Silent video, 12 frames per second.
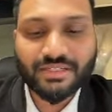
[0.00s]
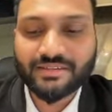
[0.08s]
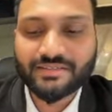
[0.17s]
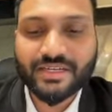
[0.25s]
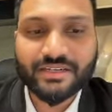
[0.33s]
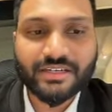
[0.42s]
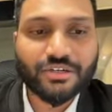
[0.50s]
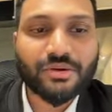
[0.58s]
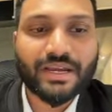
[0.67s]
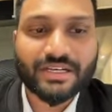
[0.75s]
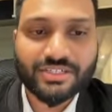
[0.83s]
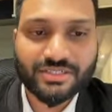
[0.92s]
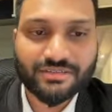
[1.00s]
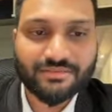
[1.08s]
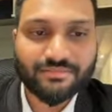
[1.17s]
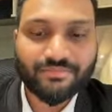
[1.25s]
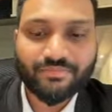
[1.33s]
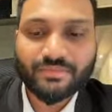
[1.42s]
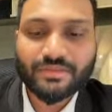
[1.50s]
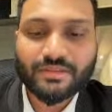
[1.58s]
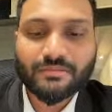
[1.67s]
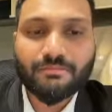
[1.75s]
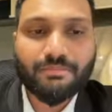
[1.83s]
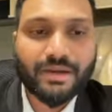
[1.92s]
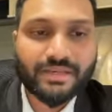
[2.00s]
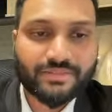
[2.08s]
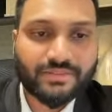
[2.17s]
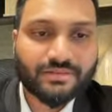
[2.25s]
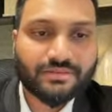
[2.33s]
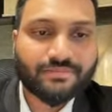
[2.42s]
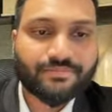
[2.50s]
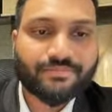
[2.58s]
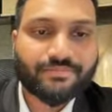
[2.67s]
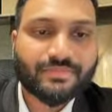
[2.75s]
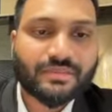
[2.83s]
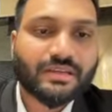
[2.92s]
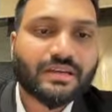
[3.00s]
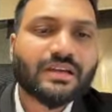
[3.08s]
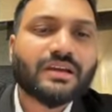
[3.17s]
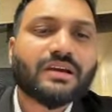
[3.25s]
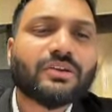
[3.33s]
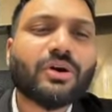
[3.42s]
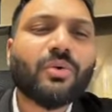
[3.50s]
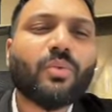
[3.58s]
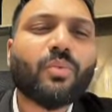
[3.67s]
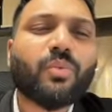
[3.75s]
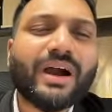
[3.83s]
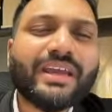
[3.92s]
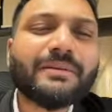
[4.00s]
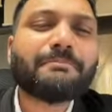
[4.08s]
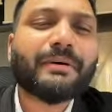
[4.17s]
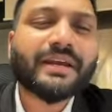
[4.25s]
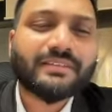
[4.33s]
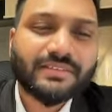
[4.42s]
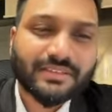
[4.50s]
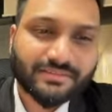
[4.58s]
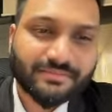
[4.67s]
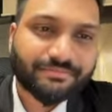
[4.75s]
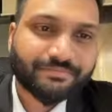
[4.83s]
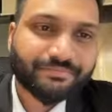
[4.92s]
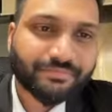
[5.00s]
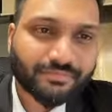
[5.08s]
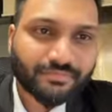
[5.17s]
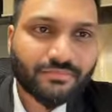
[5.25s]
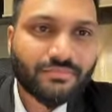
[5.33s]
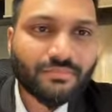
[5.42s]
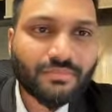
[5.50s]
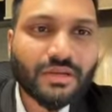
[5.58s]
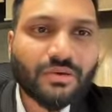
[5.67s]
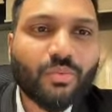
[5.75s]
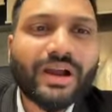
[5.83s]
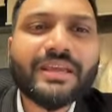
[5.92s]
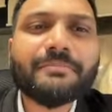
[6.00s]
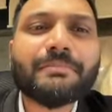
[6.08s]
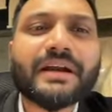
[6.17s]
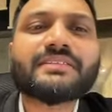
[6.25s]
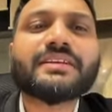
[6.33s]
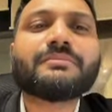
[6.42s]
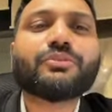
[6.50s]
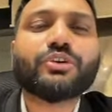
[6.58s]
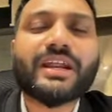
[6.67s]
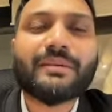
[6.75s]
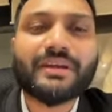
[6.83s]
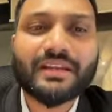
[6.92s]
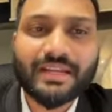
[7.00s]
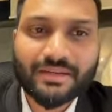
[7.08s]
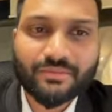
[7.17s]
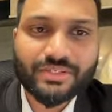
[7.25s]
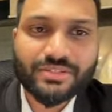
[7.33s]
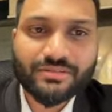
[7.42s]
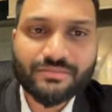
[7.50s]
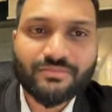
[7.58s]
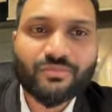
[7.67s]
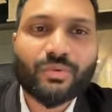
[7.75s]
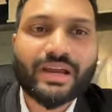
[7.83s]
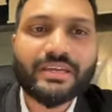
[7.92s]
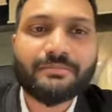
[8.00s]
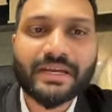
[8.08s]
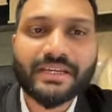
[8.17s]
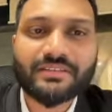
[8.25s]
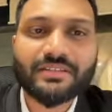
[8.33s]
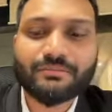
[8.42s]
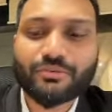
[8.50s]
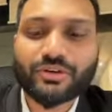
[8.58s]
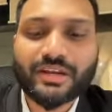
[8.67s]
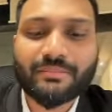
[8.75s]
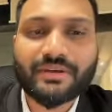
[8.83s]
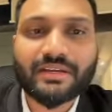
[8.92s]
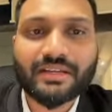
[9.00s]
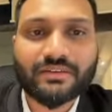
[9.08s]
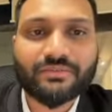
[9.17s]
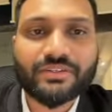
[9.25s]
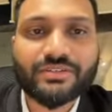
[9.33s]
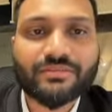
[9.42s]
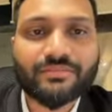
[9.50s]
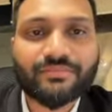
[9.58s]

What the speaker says: let's get into action. Python. Now, why Python? Why Python programming language? Why Python programming language?